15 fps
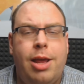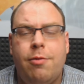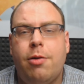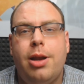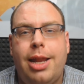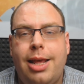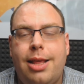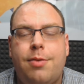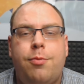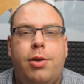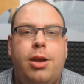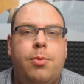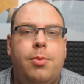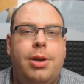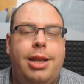ideas
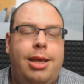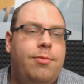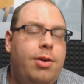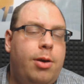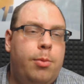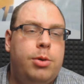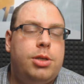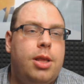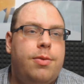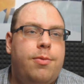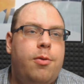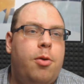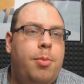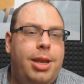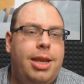frequently and they will adjust
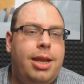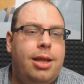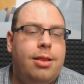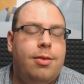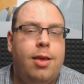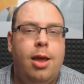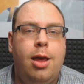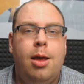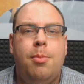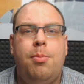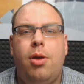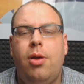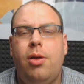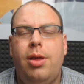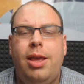their opinions,
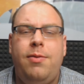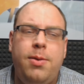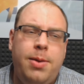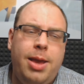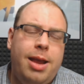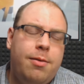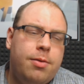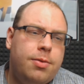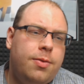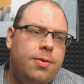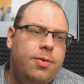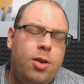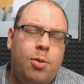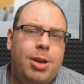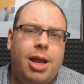but if you hear a
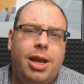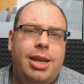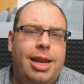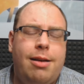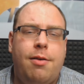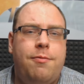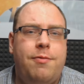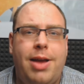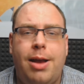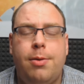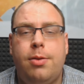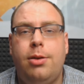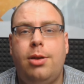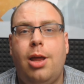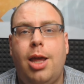stupid idea
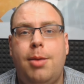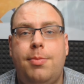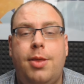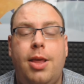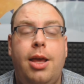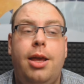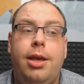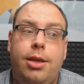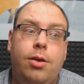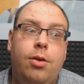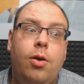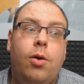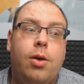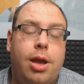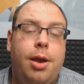1,000 times, you're
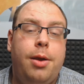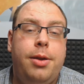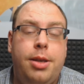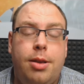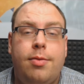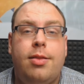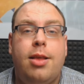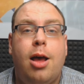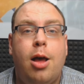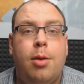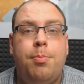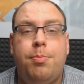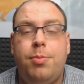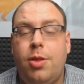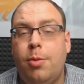not going to start
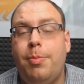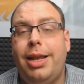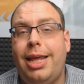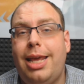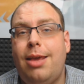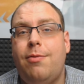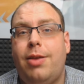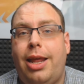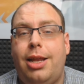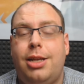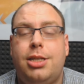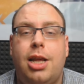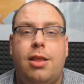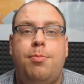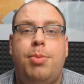to believe in it
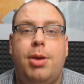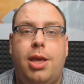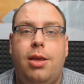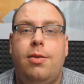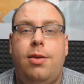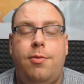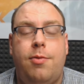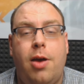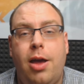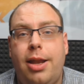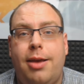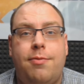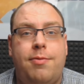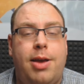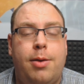just because you've heard
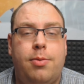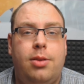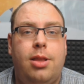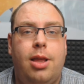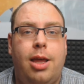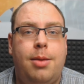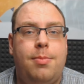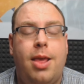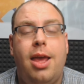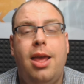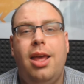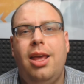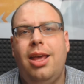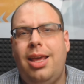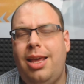it 1,000 times.
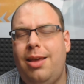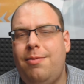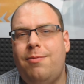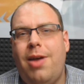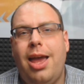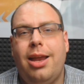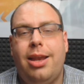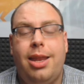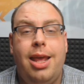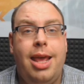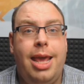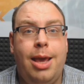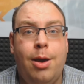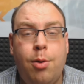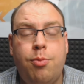In fact,
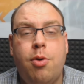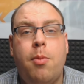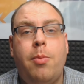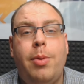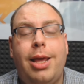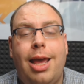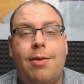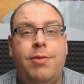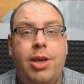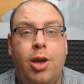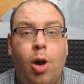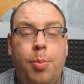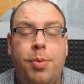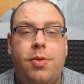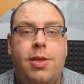it will probably have the
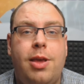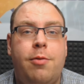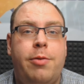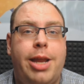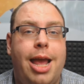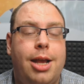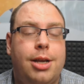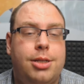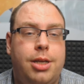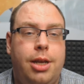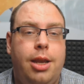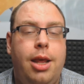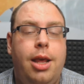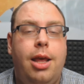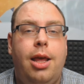opposite
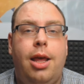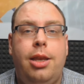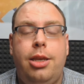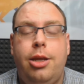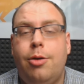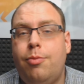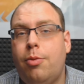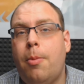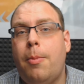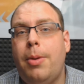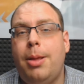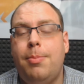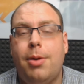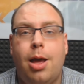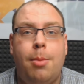reaction and you'll
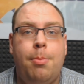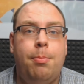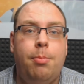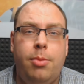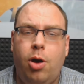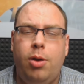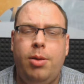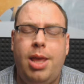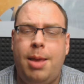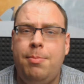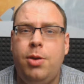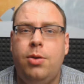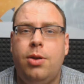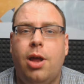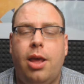probably become
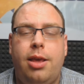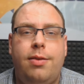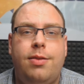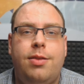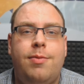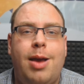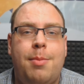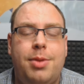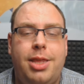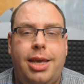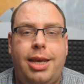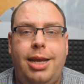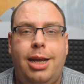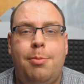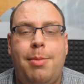immunized to that
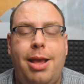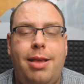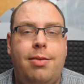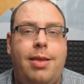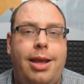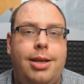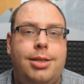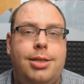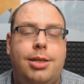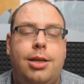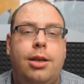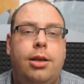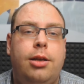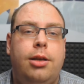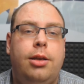particular message.
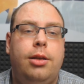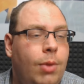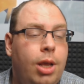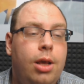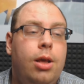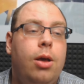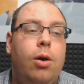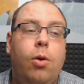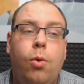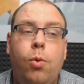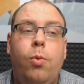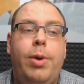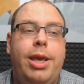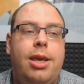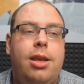
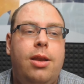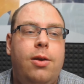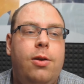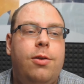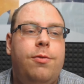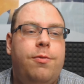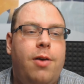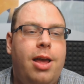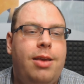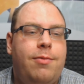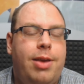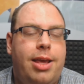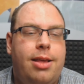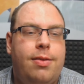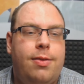All we can do to fight
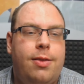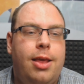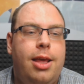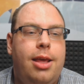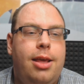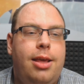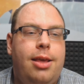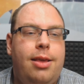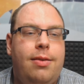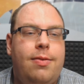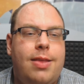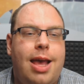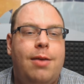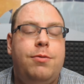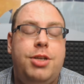this is
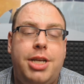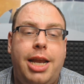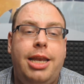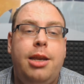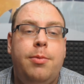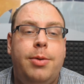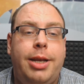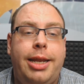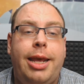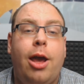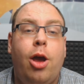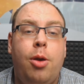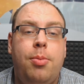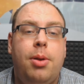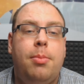to have genuinely
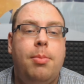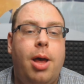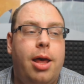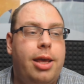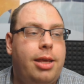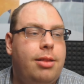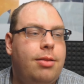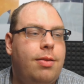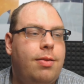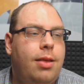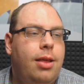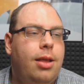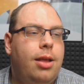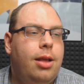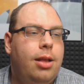open minds,
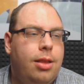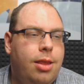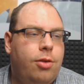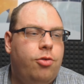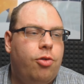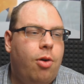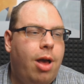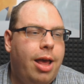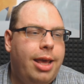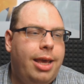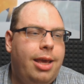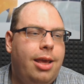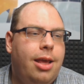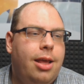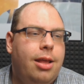to
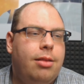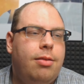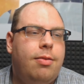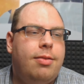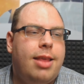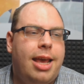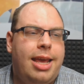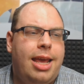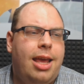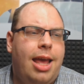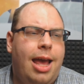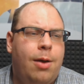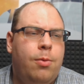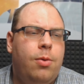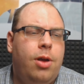try and stay
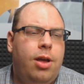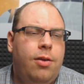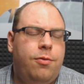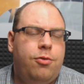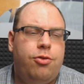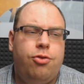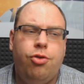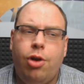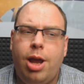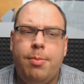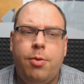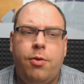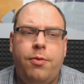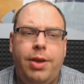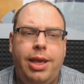out of
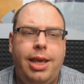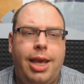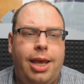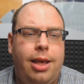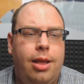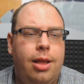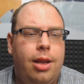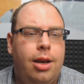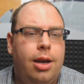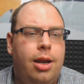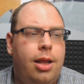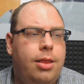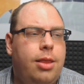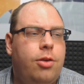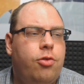tribal thinking,
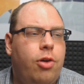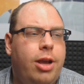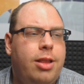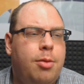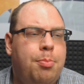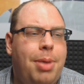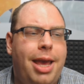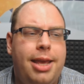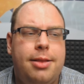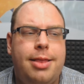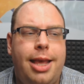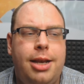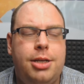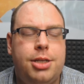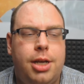and to try to pay
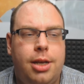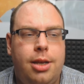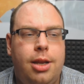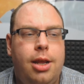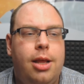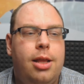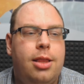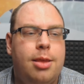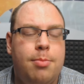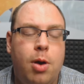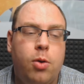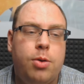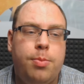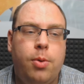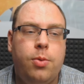attention to
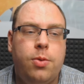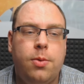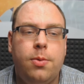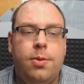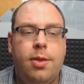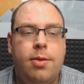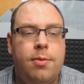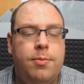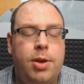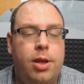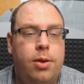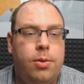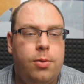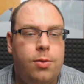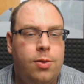multiple sources of
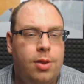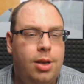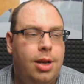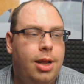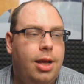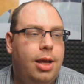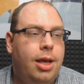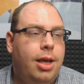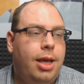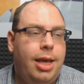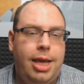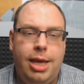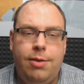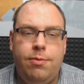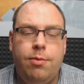news,
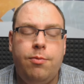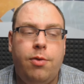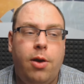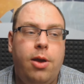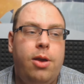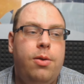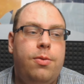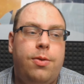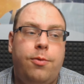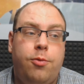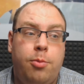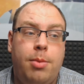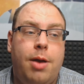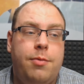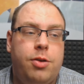even those
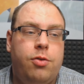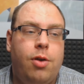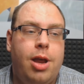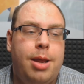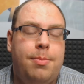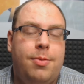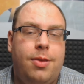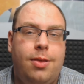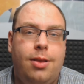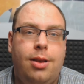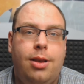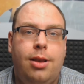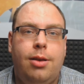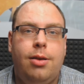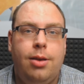from other tribes.
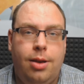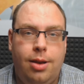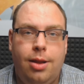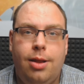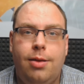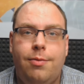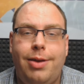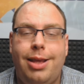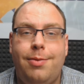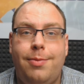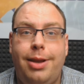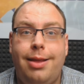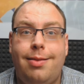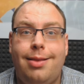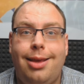Thanks for
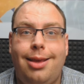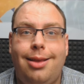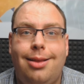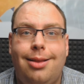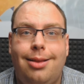listening.